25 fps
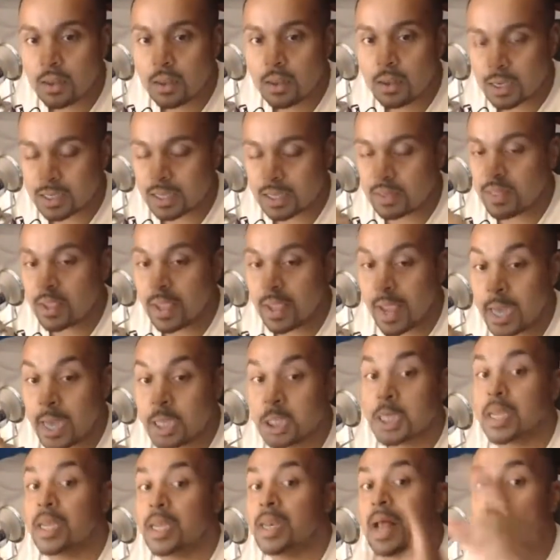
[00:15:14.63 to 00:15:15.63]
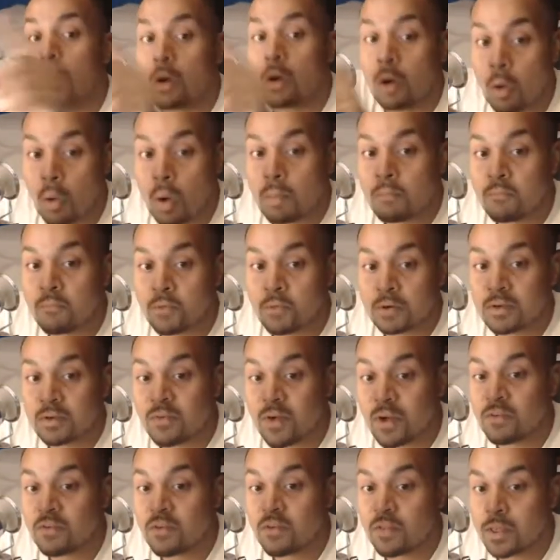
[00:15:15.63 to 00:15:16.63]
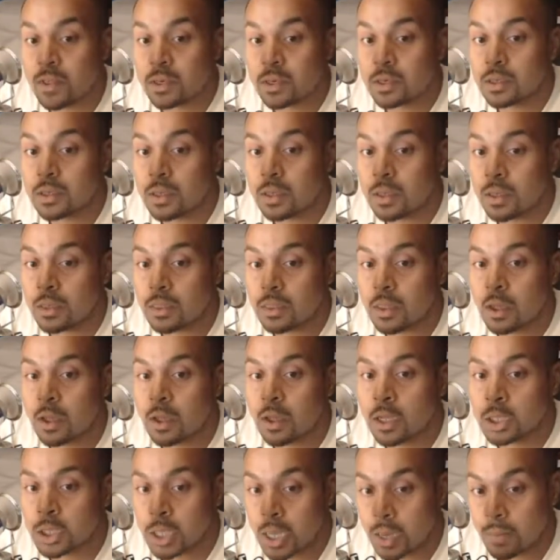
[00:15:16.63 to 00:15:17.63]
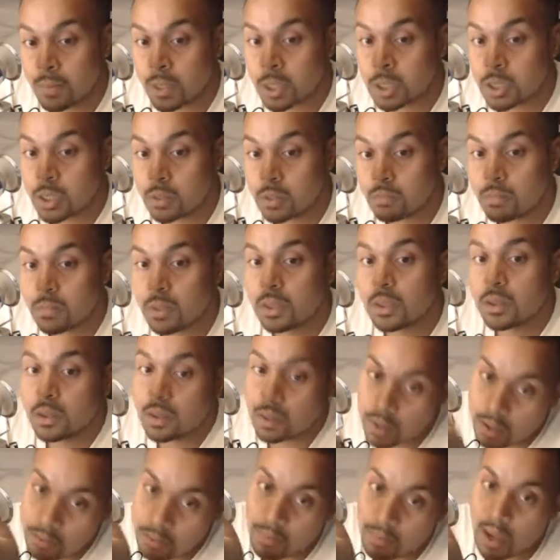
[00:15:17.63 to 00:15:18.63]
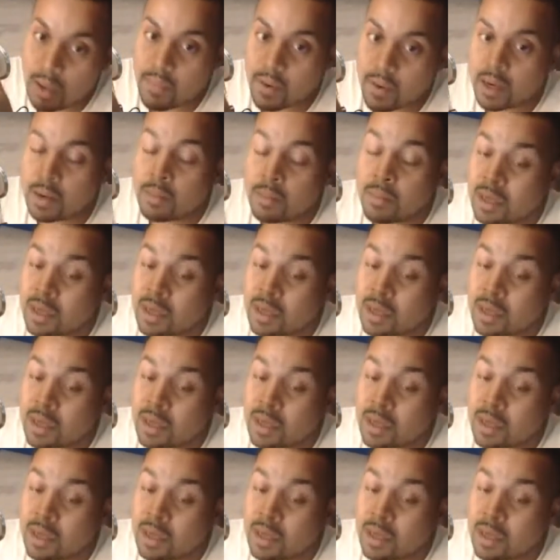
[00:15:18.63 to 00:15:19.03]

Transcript: because I think AJ can now go up to fight for the championship, in my opinion.